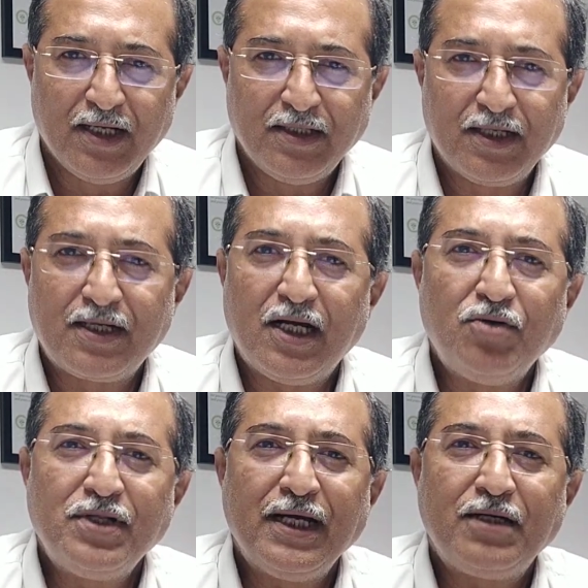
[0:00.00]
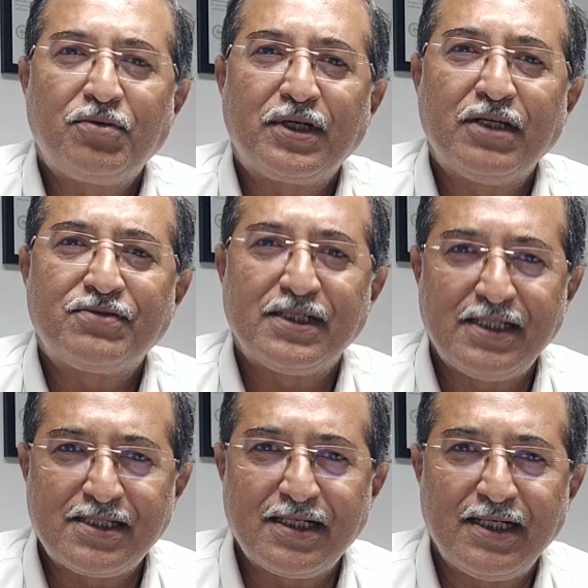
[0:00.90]
The crown height what they have
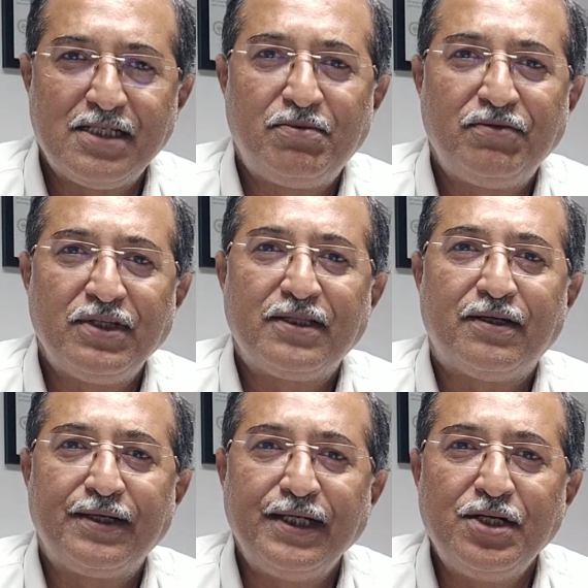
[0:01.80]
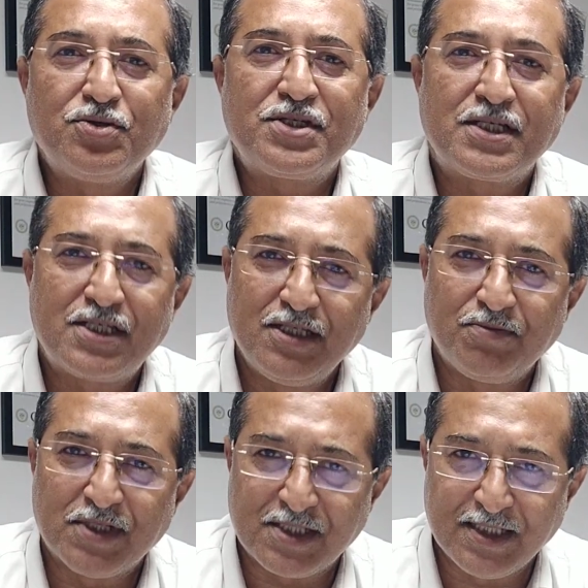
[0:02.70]
suggested is between 13 to
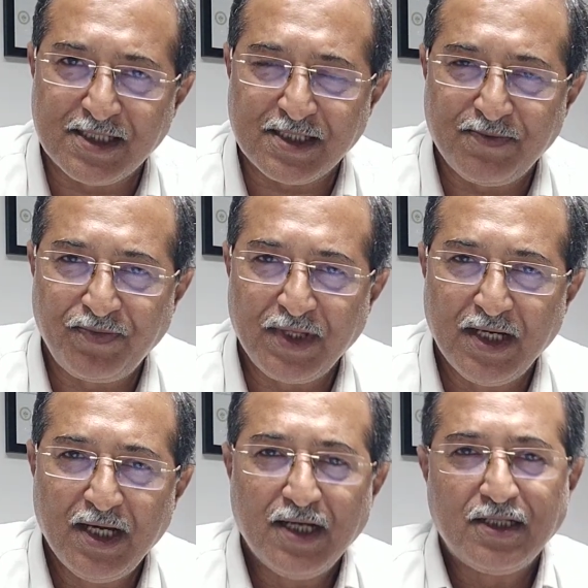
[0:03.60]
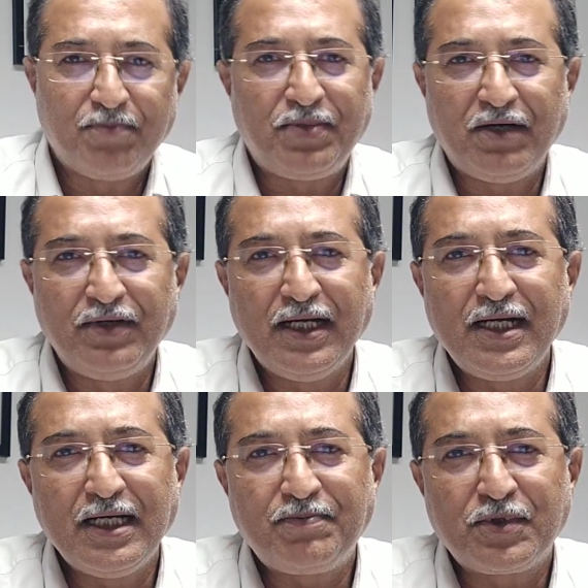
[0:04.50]
16%. The pavilion
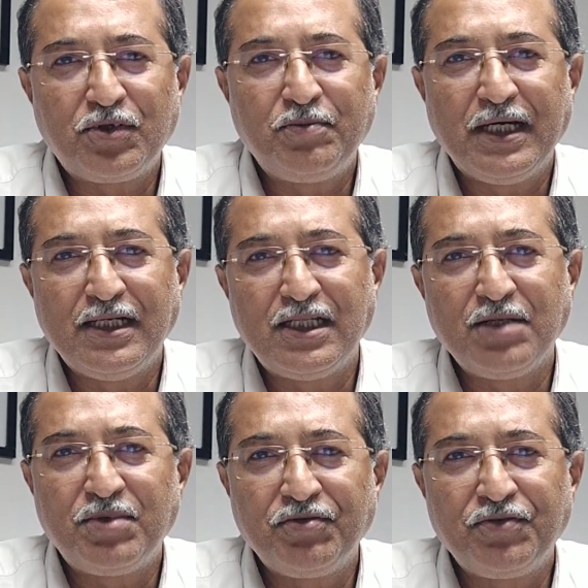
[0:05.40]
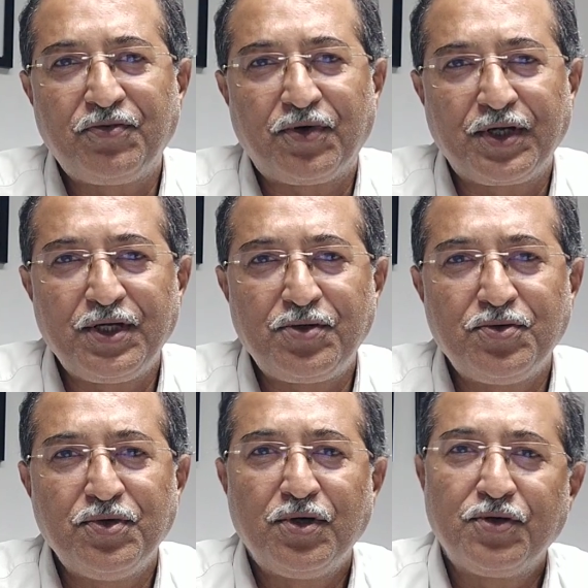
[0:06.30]
depth could be anything between
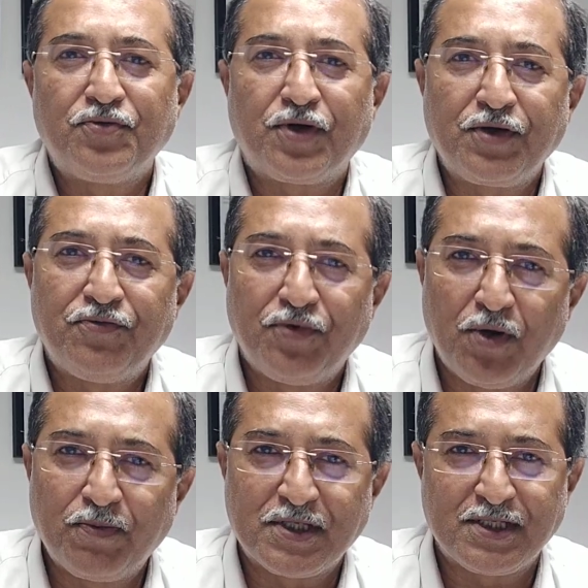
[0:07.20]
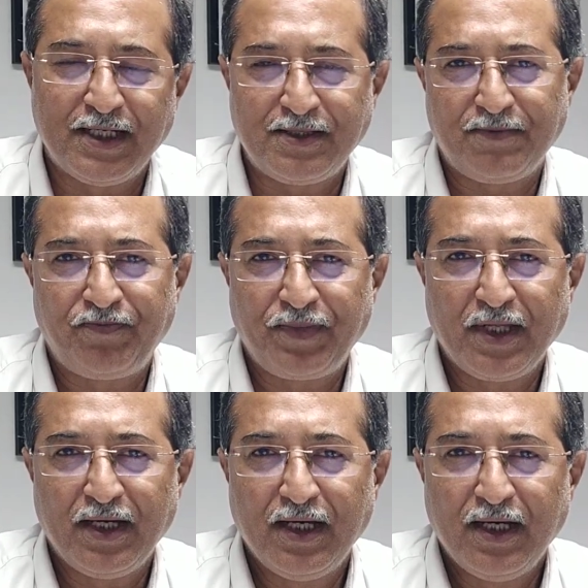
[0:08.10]
42 to 44%.
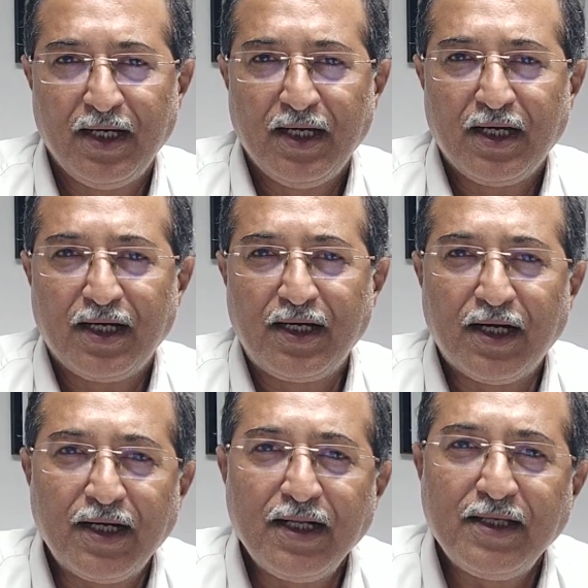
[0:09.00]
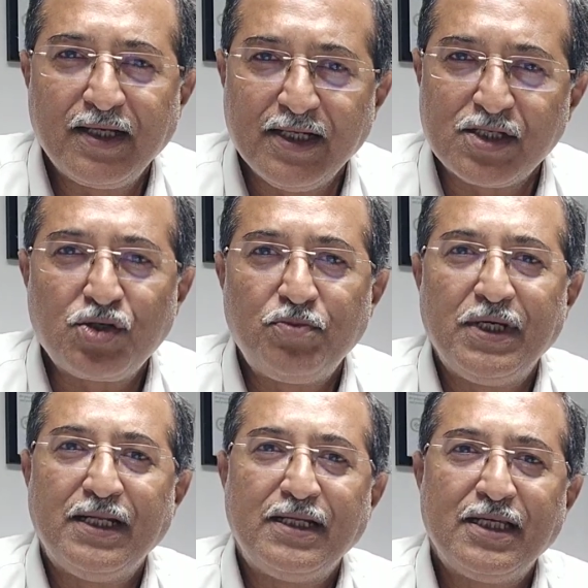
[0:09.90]
Girdle thickness could
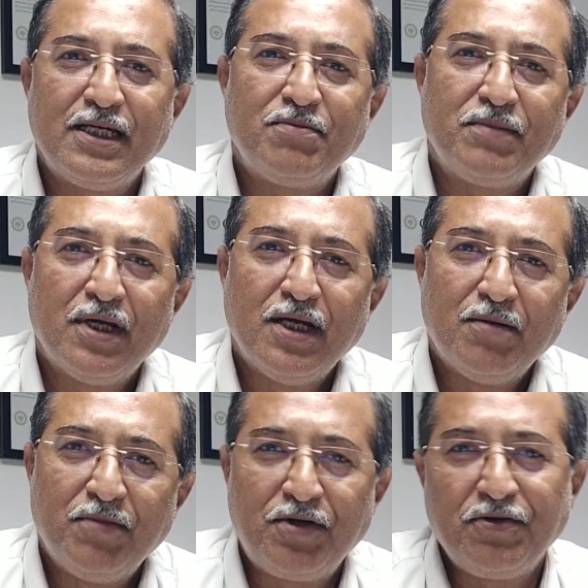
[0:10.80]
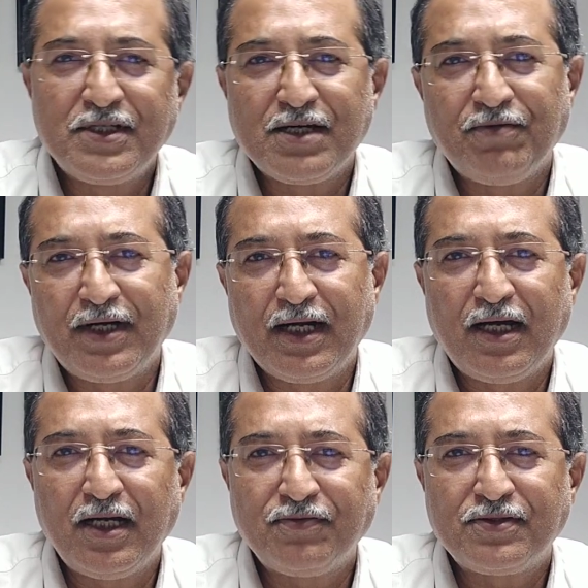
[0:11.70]
be anything between say
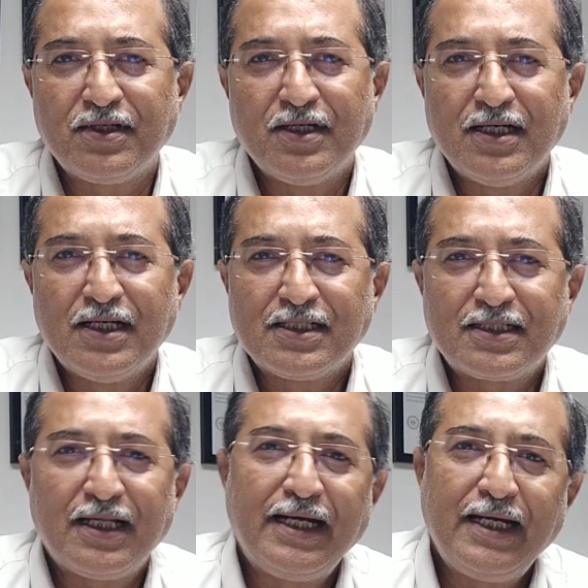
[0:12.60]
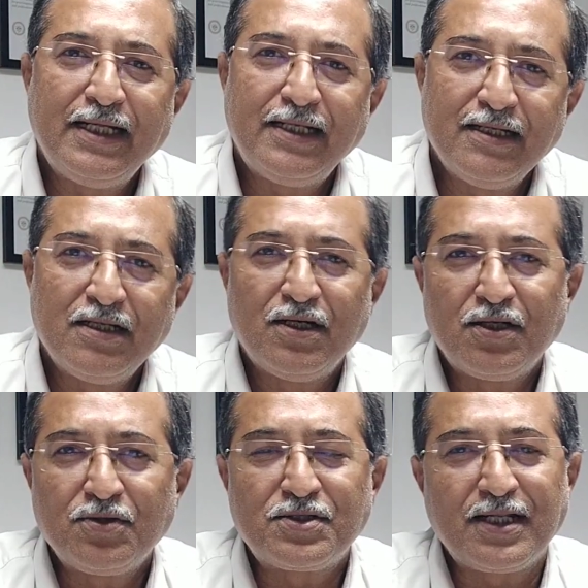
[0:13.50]
1.5 slightly thin
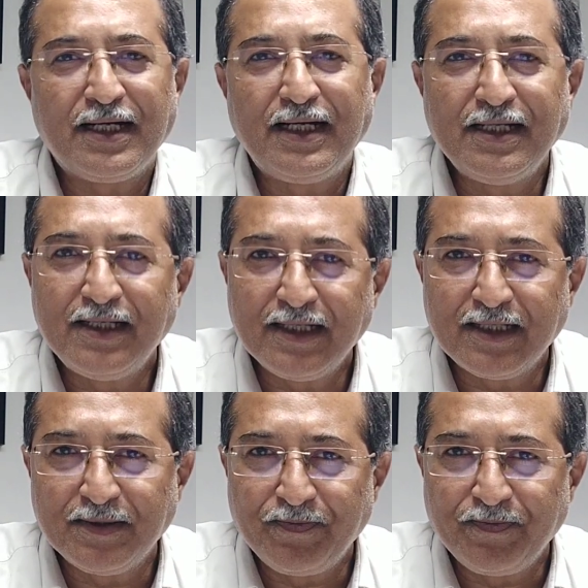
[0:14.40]
to slightly thick.